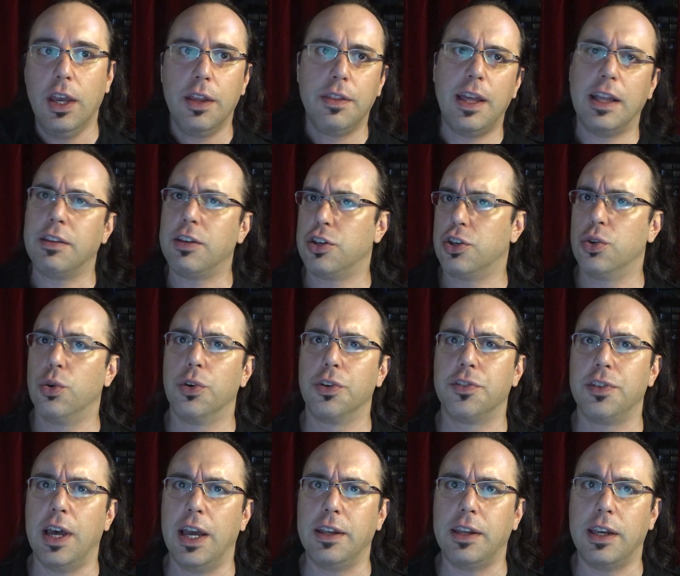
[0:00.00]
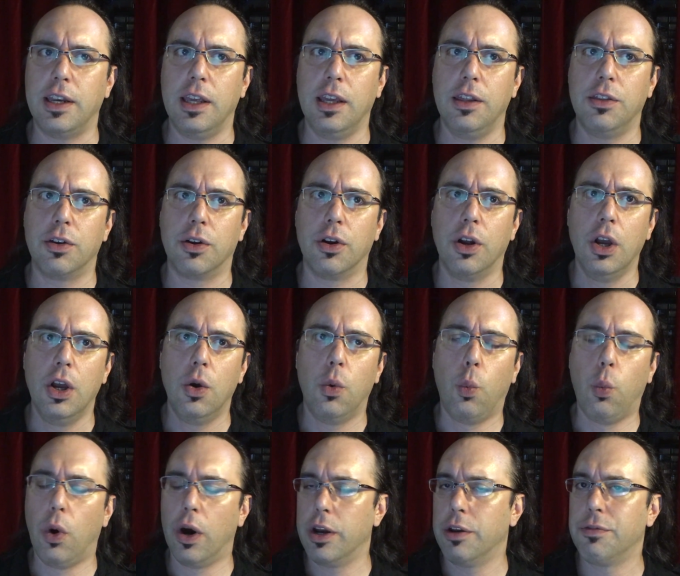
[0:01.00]
that's a sure sign that either
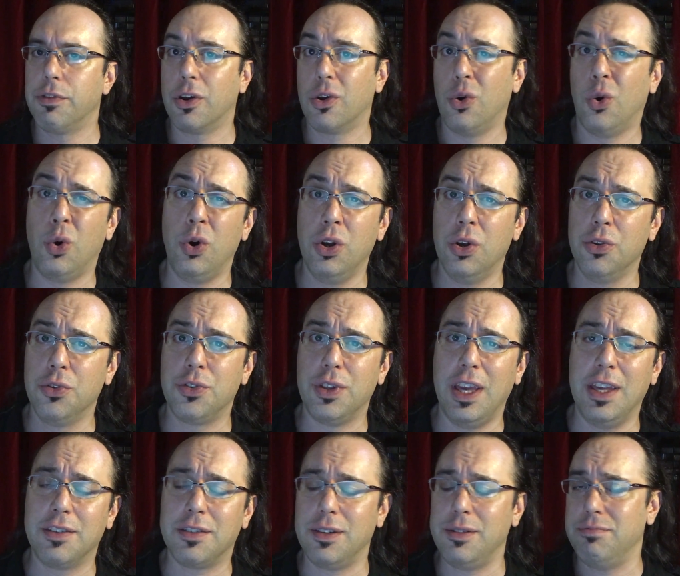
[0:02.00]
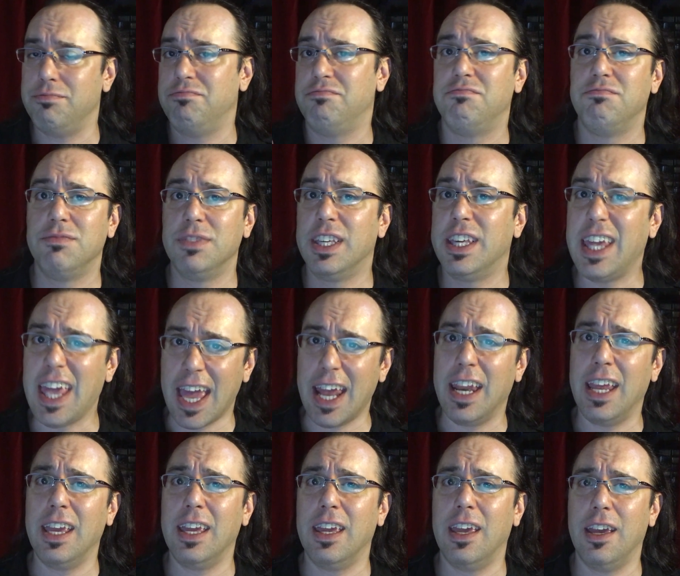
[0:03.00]
one of the coils isn't
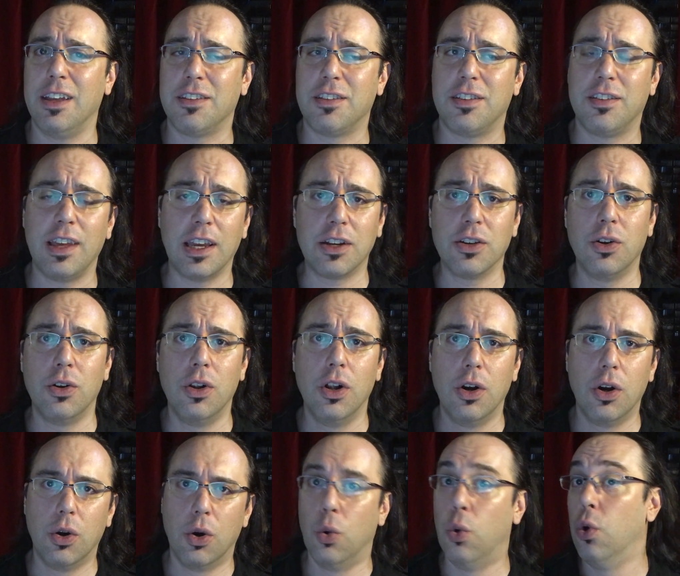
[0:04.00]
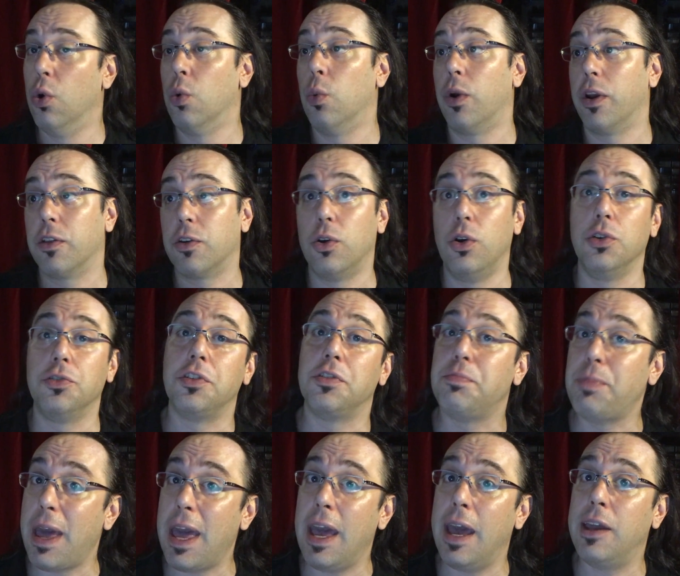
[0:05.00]
getting its signal, or one of the coils is
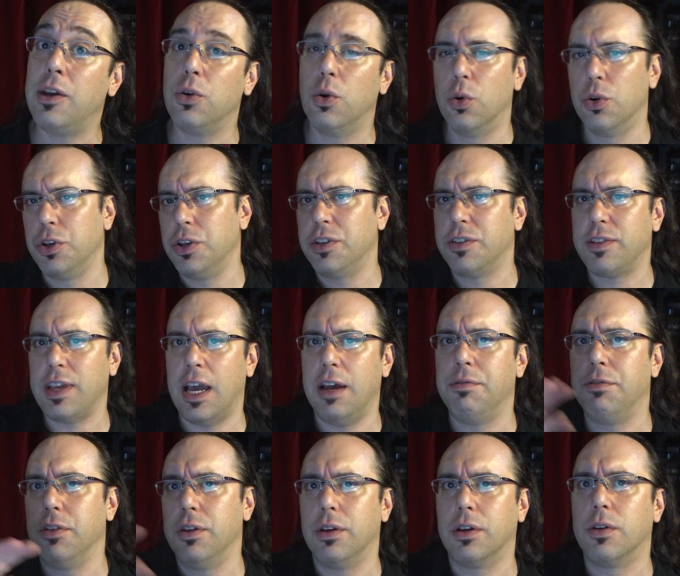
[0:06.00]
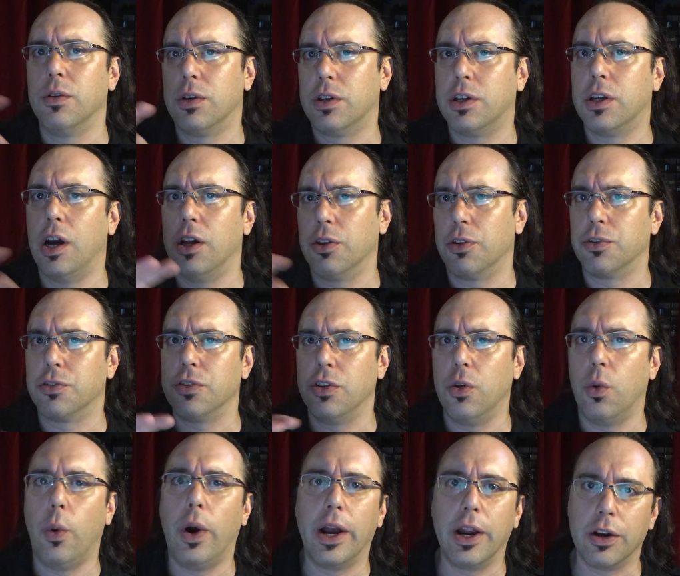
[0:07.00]
bad, or you just have the colors on
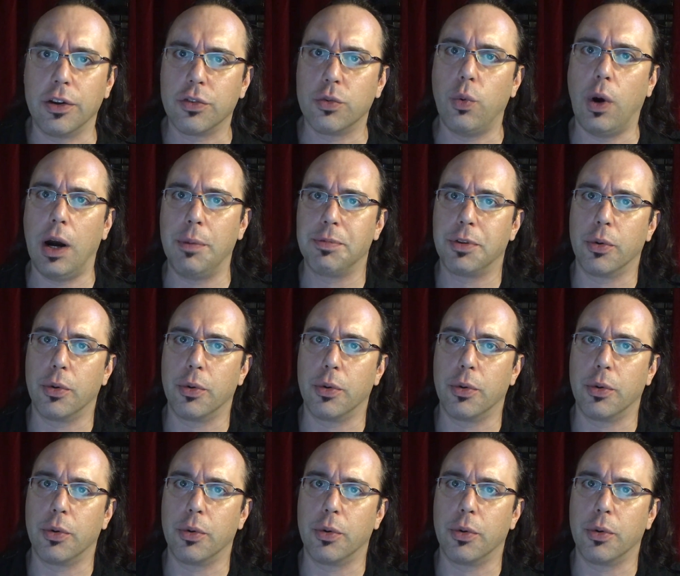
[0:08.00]
the wire swapped